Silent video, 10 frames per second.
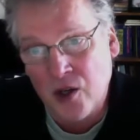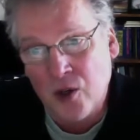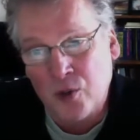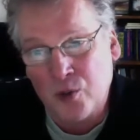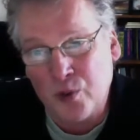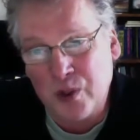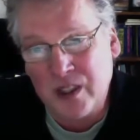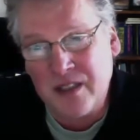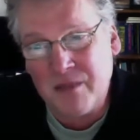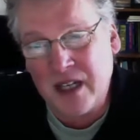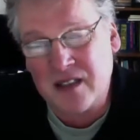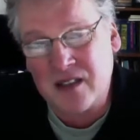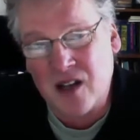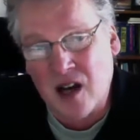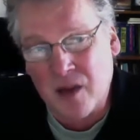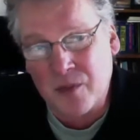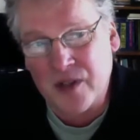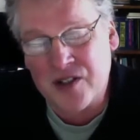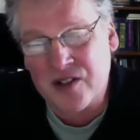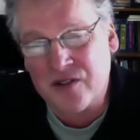really makes
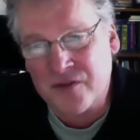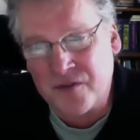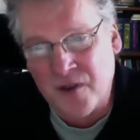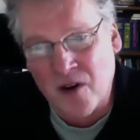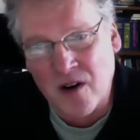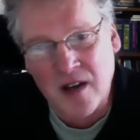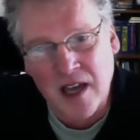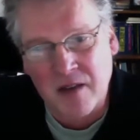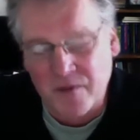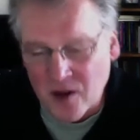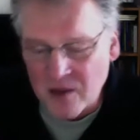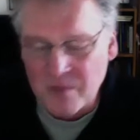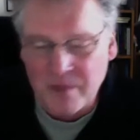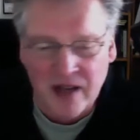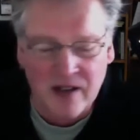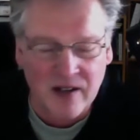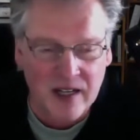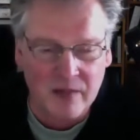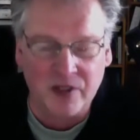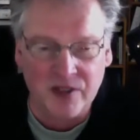operations far better
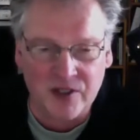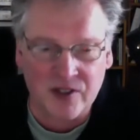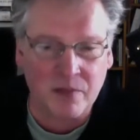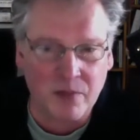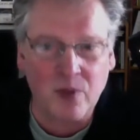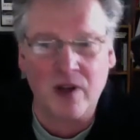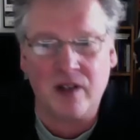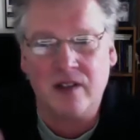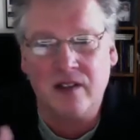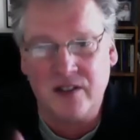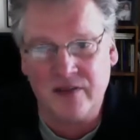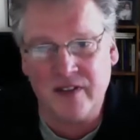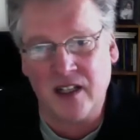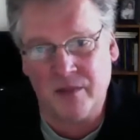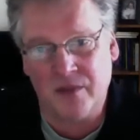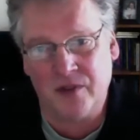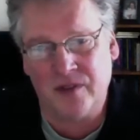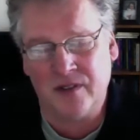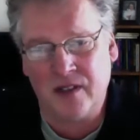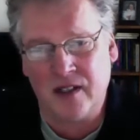able to support
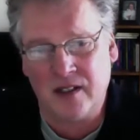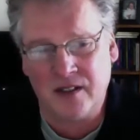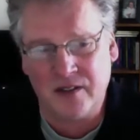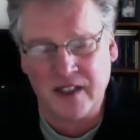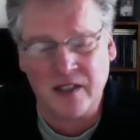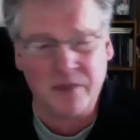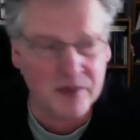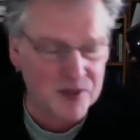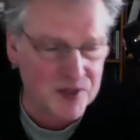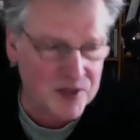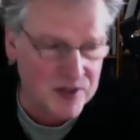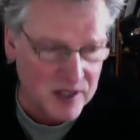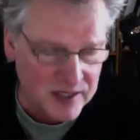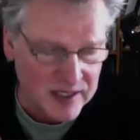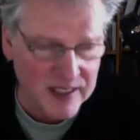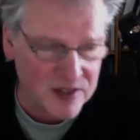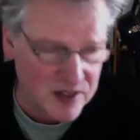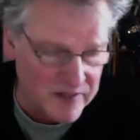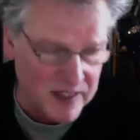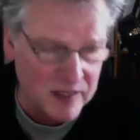developers' needs,
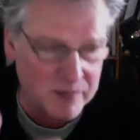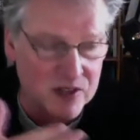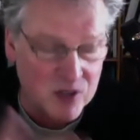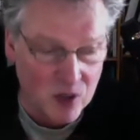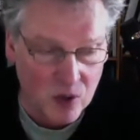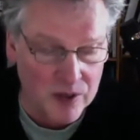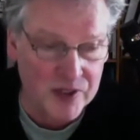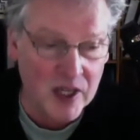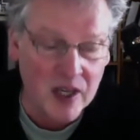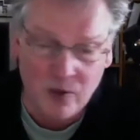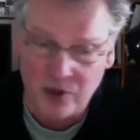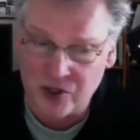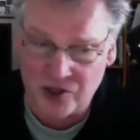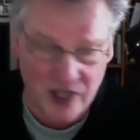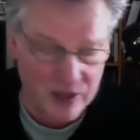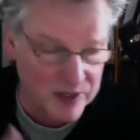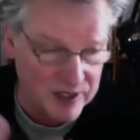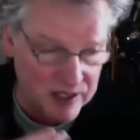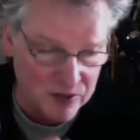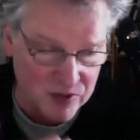development's goals, which are generally
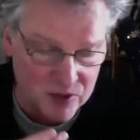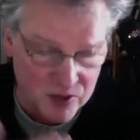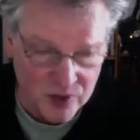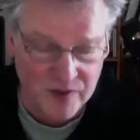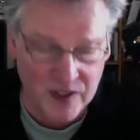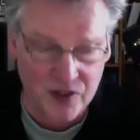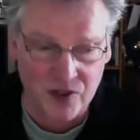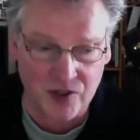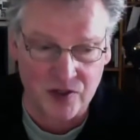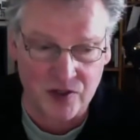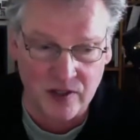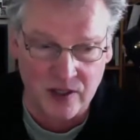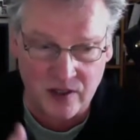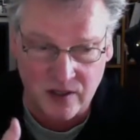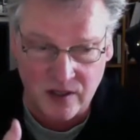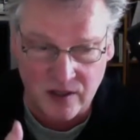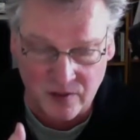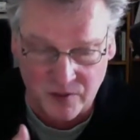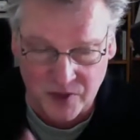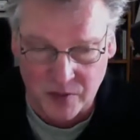to introduce new features that are
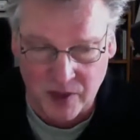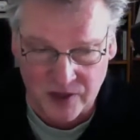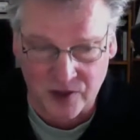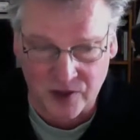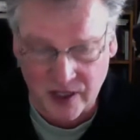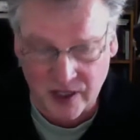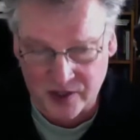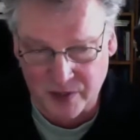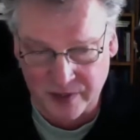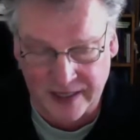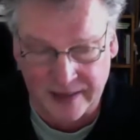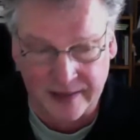response to customer demand.